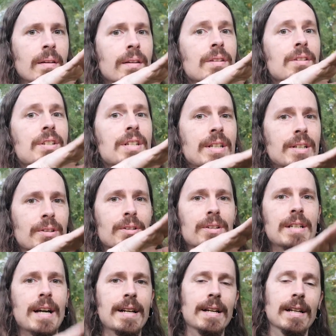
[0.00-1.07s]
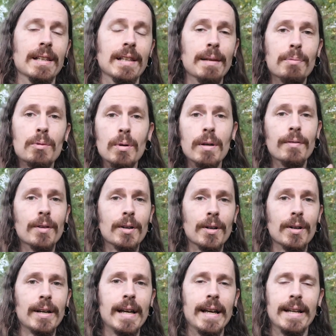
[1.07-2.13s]
seeing her kind of lip
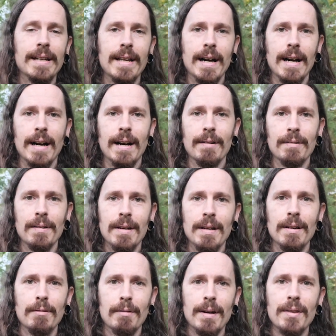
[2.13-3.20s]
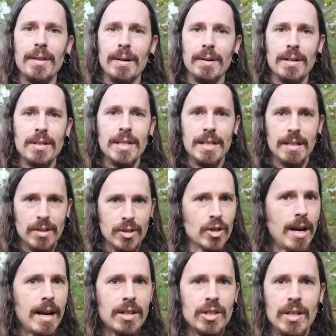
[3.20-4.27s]
quiver and right there to see
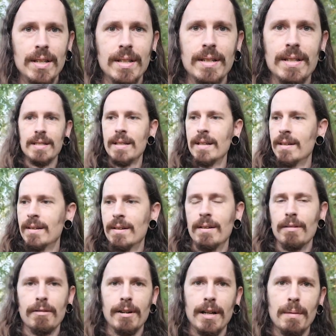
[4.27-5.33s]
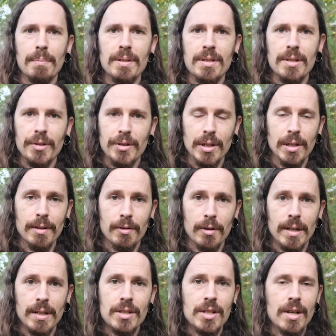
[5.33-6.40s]
contractions right up until
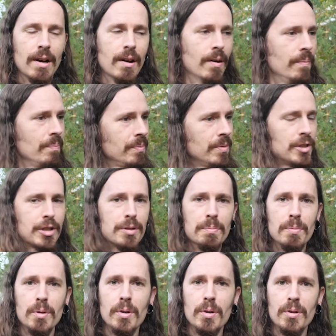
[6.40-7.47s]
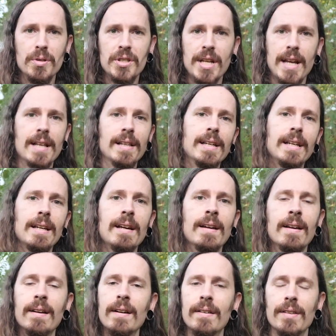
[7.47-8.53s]
delivery. So smooth sailing.
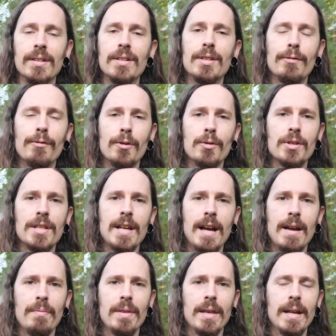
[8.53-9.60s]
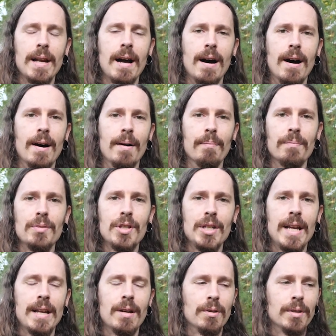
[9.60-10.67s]
This is the first time that
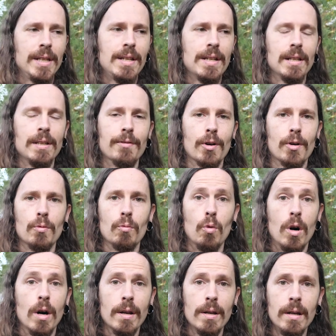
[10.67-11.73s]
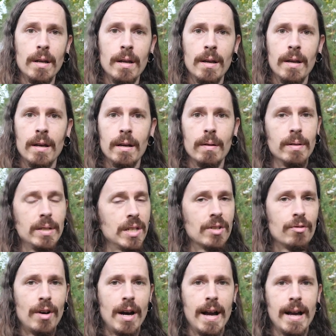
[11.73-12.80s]
she had only delivered one, which is
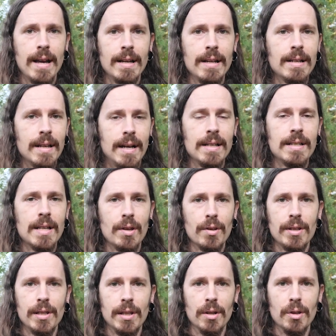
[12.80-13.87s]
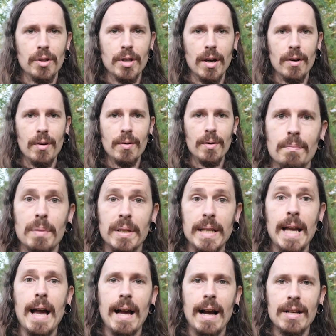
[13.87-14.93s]
fine. Nice healthy little doe. But
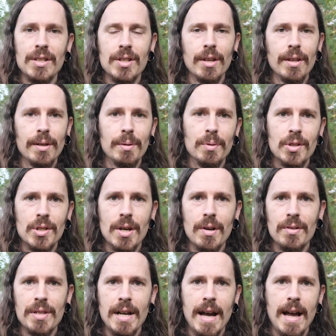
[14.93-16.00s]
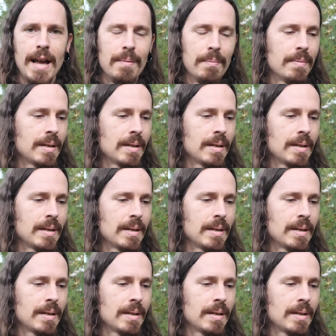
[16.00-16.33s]
yeah, I saw that it was go time,